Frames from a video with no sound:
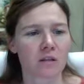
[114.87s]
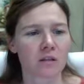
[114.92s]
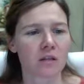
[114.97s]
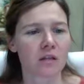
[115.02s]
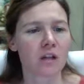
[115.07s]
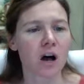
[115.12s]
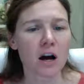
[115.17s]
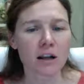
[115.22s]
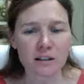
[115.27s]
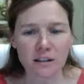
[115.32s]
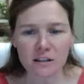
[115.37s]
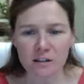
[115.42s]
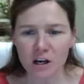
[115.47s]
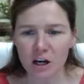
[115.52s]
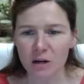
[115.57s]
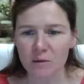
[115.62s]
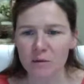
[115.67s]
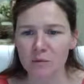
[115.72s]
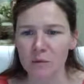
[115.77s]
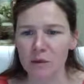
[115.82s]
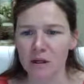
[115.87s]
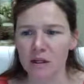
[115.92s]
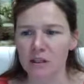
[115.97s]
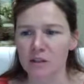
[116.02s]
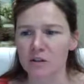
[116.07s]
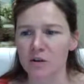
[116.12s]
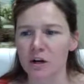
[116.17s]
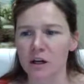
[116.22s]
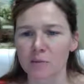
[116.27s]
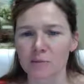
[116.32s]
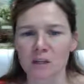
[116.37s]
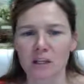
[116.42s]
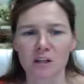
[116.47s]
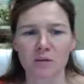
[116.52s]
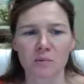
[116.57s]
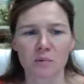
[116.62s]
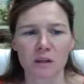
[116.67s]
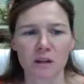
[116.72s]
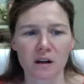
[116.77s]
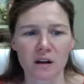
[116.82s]
Lots of times plugins are
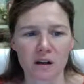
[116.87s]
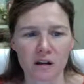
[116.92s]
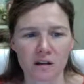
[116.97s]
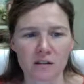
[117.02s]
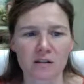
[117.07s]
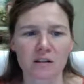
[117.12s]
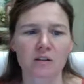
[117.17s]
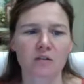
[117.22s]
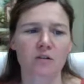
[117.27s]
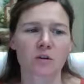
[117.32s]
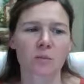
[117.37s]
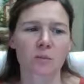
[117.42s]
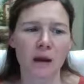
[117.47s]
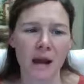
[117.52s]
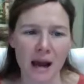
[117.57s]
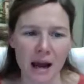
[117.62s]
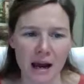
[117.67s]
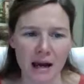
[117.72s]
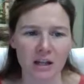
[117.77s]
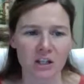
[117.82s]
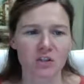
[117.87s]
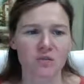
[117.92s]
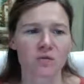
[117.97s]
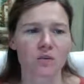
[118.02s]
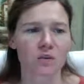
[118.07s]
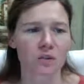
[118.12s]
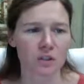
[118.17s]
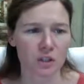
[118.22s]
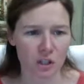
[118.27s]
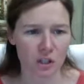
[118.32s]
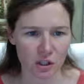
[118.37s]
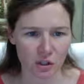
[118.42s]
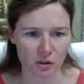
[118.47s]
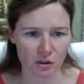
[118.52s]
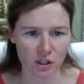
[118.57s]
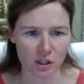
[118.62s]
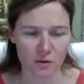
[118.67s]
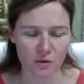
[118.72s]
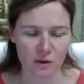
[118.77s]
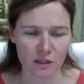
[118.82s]
updated because there's a patch for a
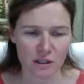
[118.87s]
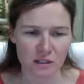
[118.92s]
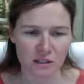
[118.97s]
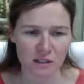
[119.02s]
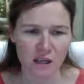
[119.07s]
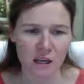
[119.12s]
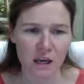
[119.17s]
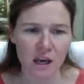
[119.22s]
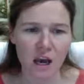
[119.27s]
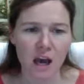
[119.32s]
security risk.